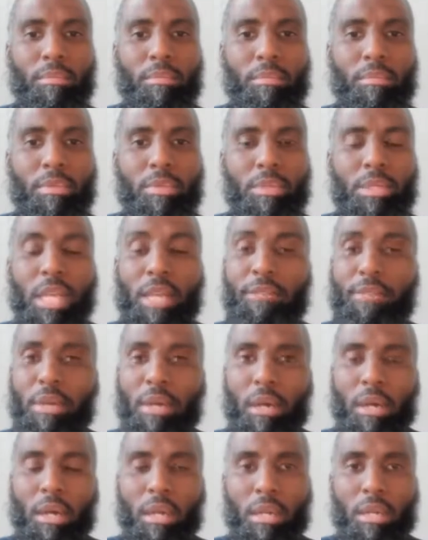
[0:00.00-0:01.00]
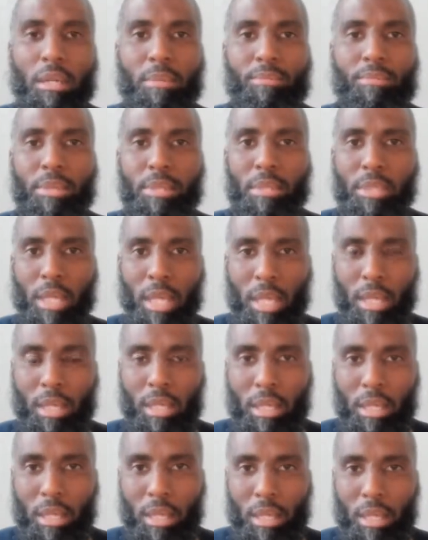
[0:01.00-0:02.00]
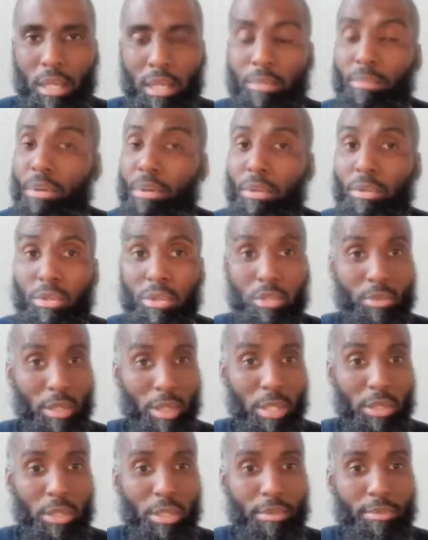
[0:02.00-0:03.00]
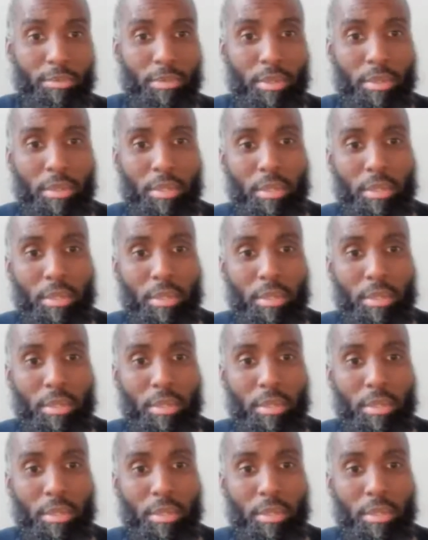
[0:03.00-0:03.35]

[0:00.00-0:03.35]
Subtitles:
safeguard and protect a person's religion.